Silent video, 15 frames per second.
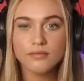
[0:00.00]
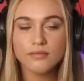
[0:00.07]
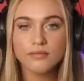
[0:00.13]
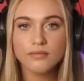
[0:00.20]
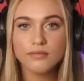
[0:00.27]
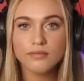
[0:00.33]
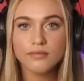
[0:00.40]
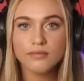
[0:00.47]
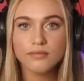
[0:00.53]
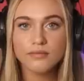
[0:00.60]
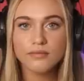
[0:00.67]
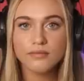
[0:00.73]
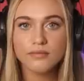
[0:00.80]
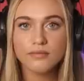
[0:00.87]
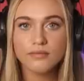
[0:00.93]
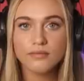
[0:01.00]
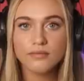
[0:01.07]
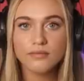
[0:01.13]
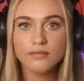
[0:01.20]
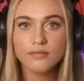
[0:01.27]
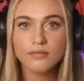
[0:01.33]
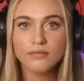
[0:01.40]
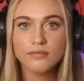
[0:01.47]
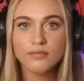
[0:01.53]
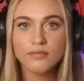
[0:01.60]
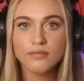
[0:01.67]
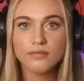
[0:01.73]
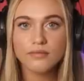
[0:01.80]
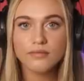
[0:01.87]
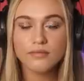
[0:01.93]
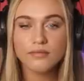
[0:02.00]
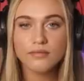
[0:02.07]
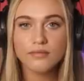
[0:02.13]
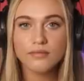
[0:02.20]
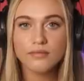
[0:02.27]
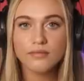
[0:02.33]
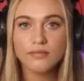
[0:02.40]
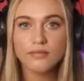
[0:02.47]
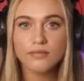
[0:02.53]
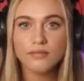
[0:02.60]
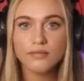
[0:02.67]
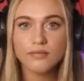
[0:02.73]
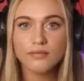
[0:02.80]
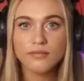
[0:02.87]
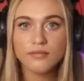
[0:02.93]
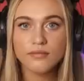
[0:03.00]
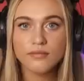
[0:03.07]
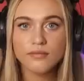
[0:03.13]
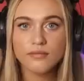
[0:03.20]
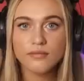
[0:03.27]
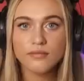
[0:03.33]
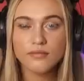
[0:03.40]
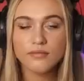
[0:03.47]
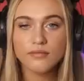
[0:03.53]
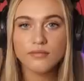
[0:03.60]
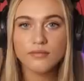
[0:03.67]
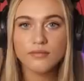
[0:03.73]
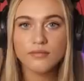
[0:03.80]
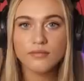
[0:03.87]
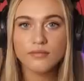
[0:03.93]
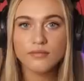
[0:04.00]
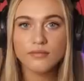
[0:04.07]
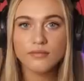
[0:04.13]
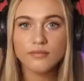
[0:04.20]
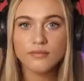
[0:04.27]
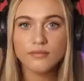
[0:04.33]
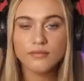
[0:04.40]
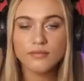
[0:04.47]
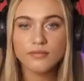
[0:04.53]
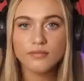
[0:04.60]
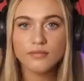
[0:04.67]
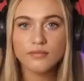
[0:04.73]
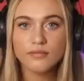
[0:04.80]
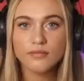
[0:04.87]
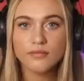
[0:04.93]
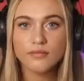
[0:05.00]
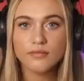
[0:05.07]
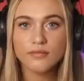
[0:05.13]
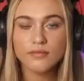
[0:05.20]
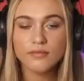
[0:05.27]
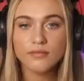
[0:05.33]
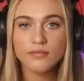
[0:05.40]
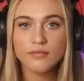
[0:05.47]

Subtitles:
This person isn't speaking.